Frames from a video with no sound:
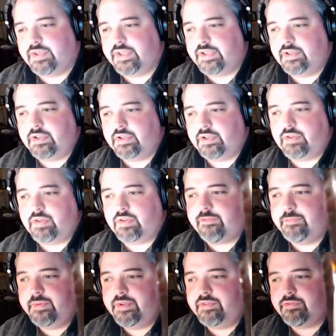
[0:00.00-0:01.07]
a
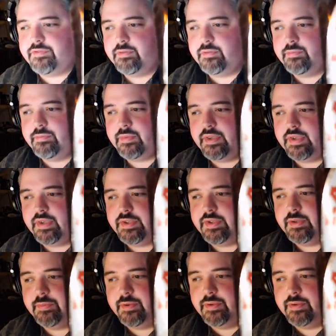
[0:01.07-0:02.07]
Rathman from Unibrew.